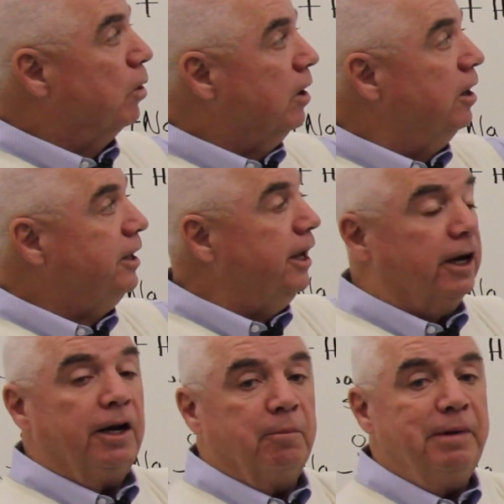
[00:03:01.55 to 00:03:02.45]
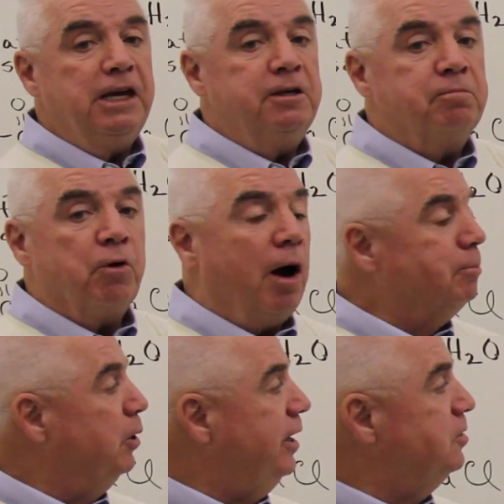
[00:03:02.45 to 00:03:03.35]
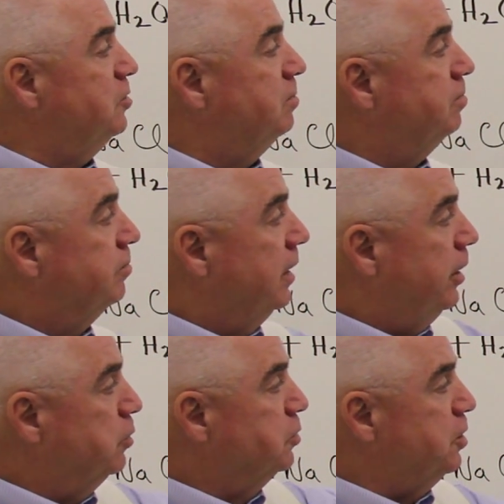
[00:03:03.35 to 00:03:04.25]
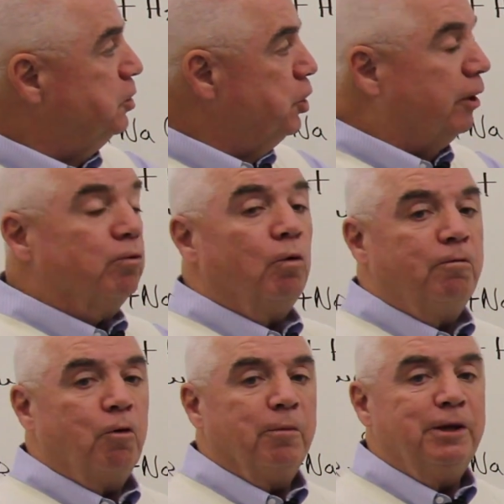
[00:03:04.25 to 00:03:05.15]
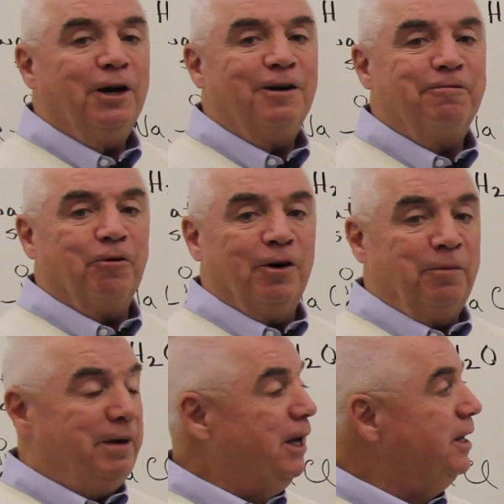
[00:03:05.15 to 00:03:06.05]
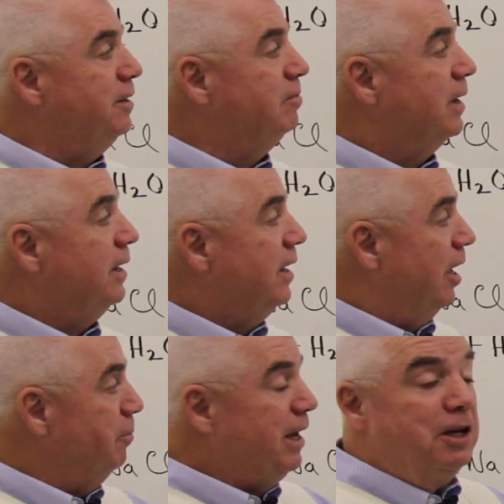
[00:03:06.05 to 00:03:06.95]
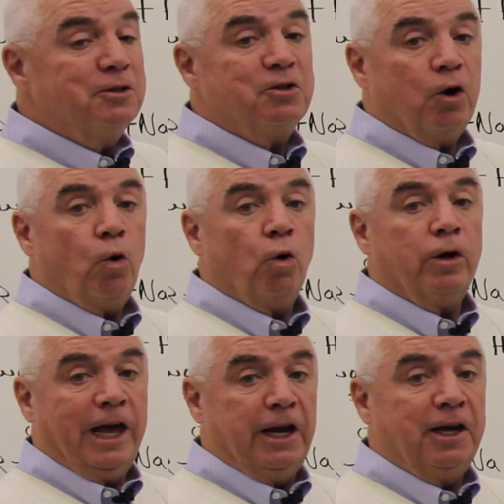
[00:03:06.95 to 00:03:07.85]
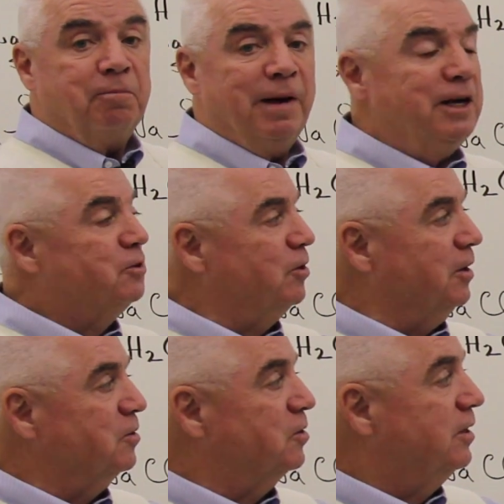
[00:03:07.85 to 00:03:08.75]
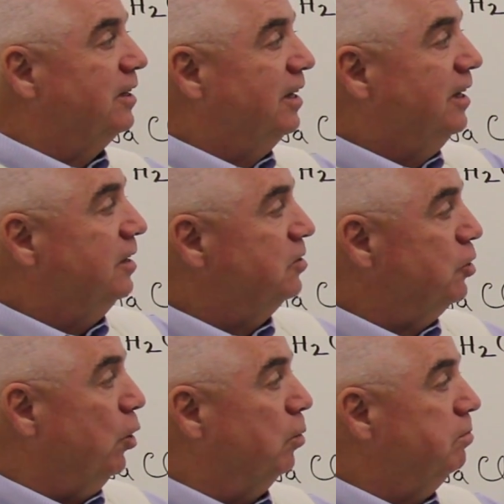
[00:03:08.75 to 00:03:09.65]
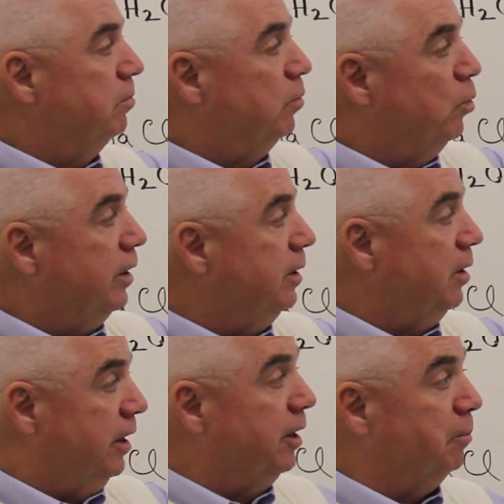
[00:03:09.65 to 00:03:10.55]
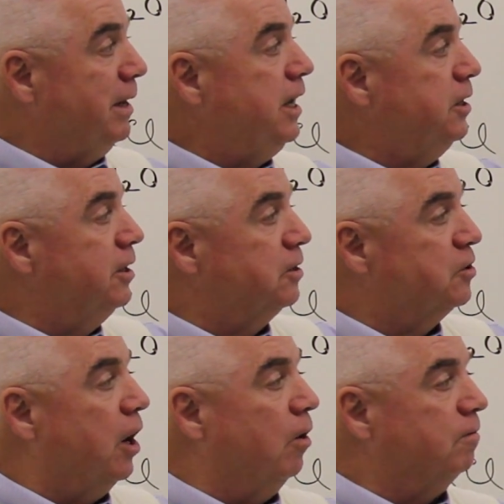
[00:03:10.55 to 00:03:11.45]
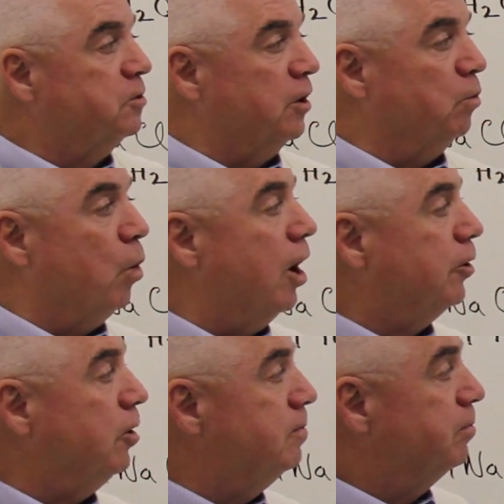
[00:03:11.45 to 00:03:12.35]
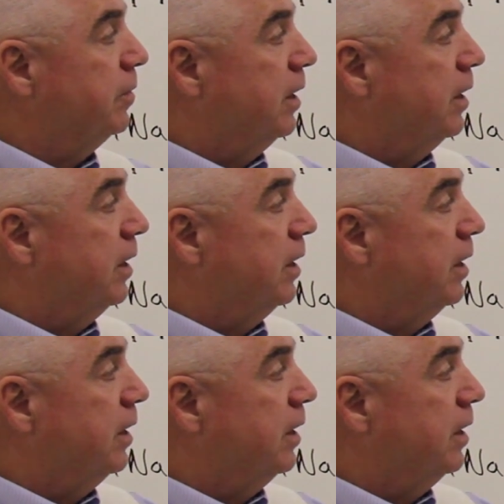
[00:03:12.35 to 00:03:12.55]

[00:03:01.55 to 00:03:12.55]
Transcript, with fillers: we're looking at amine properties. Here's the general formula for an amine. Amines are organic bases. So when an amine dissolves in water,